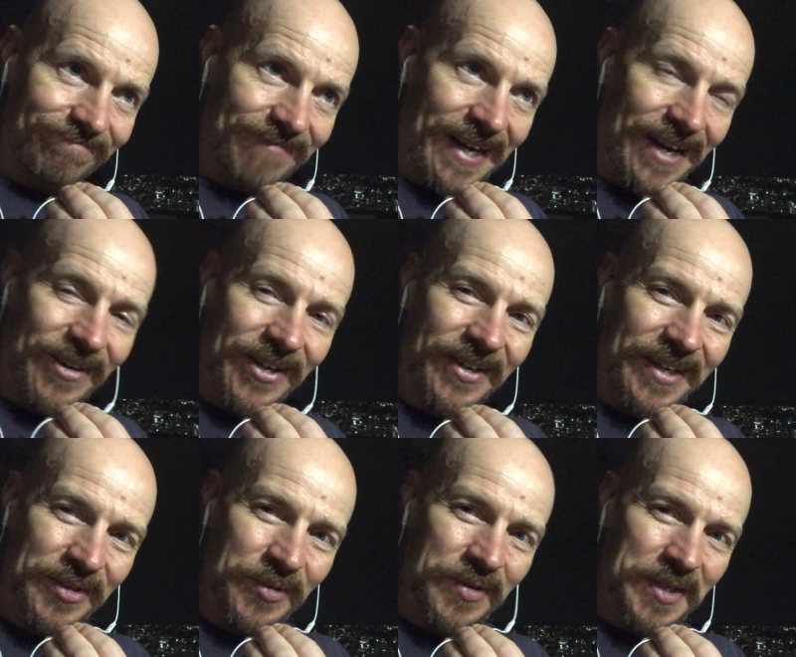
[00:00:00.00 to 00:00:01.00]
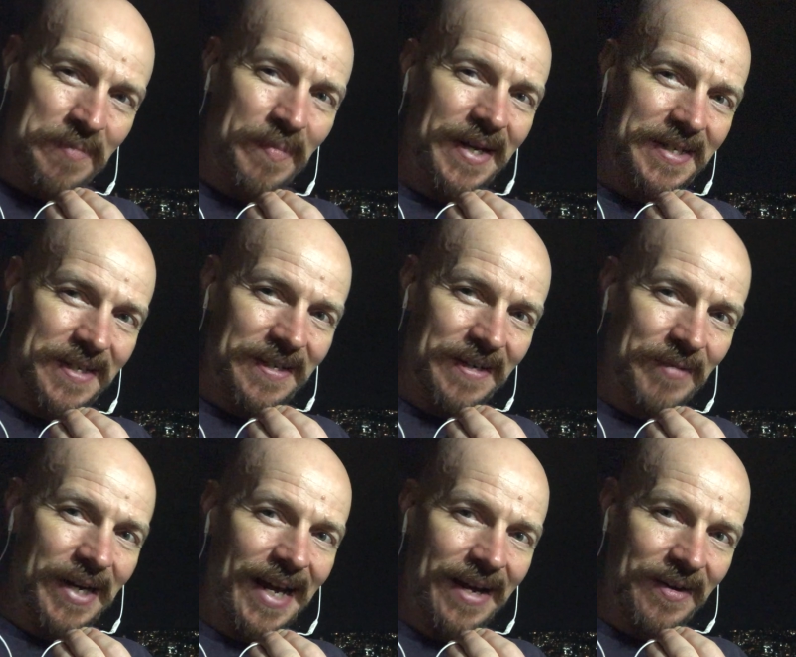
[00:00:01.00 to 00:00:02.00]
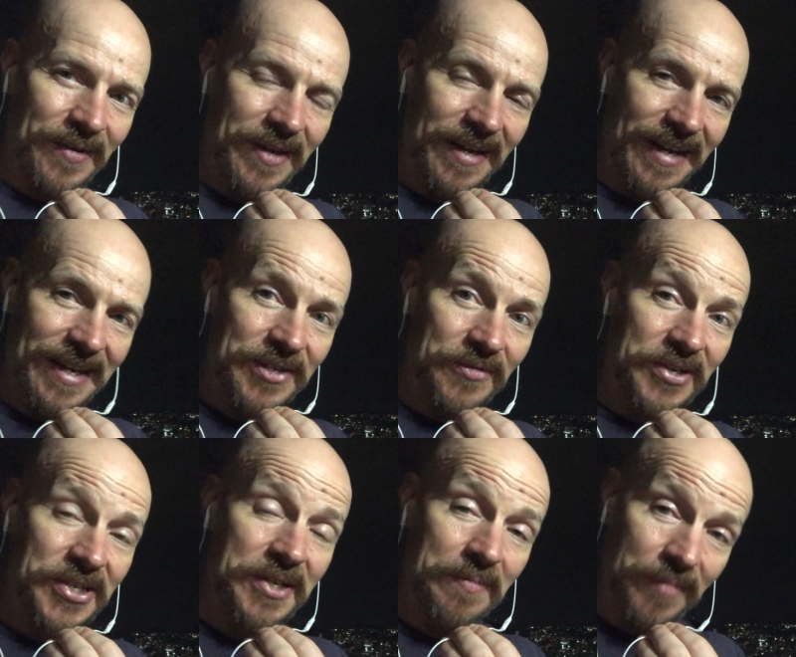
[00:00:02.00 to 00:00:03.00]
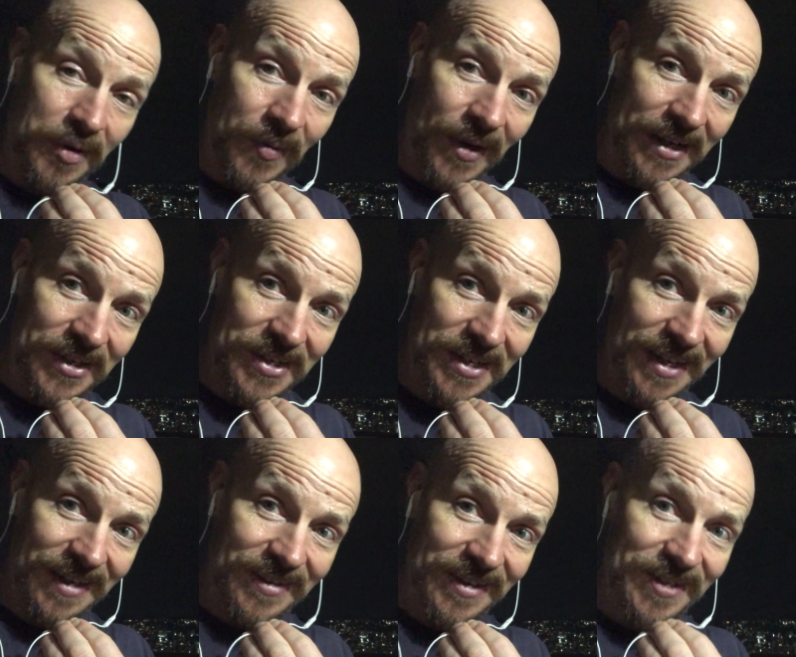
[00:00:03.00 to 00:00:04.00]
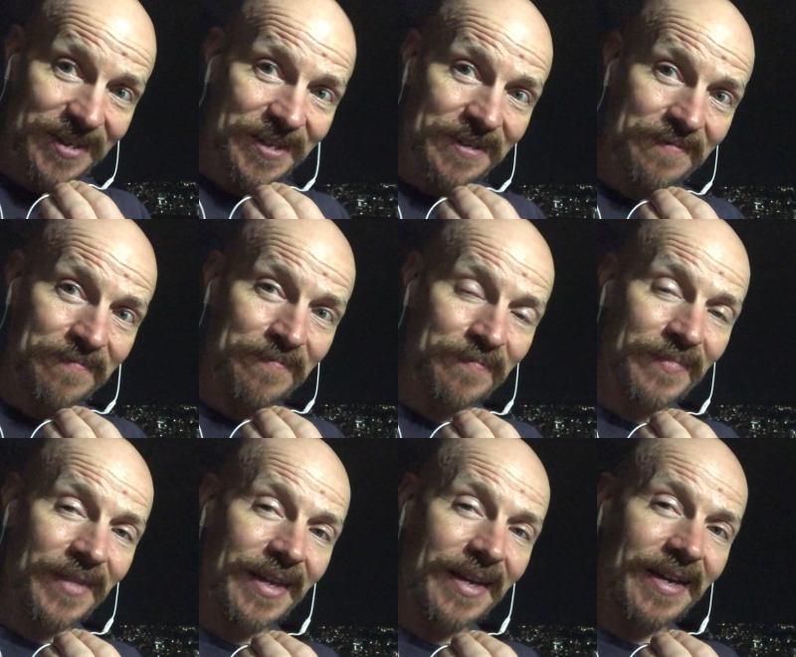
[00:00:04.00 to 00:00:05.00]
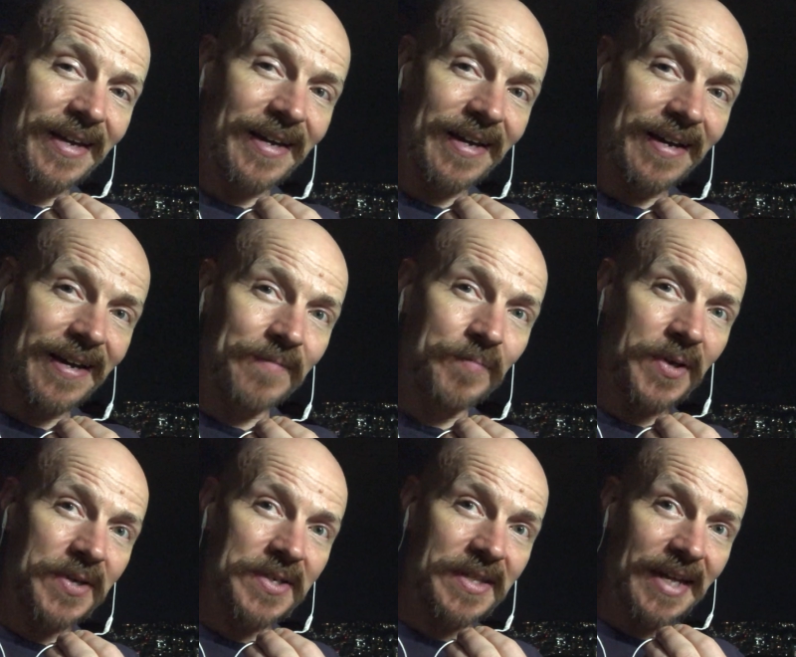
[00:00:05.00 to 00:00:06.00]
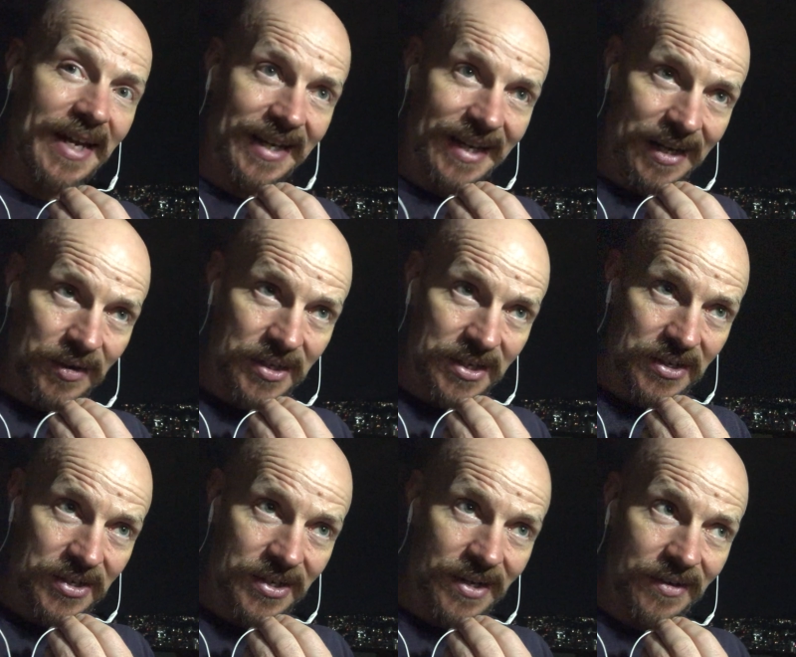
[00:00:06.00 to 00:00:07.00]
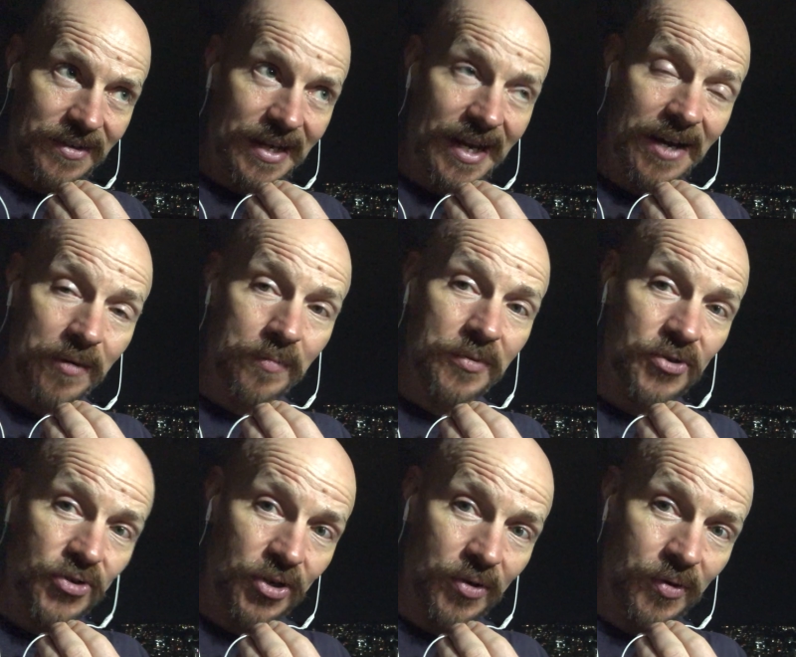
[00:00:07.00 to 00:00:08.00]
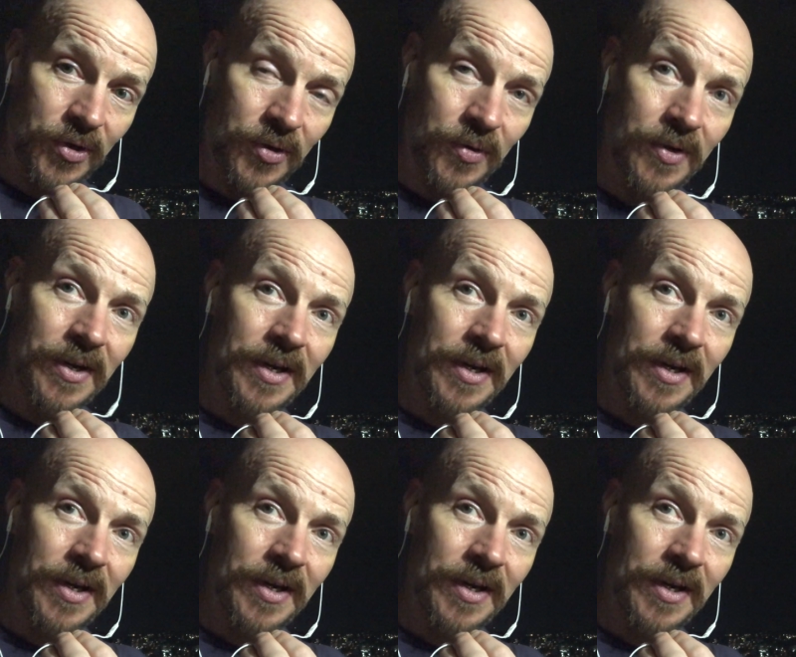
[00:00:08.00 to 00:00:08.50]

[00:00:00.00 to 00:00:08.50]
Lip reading: how could I do this better? I mean, is there a simpler way to say this? Because that again is going to start to help to show you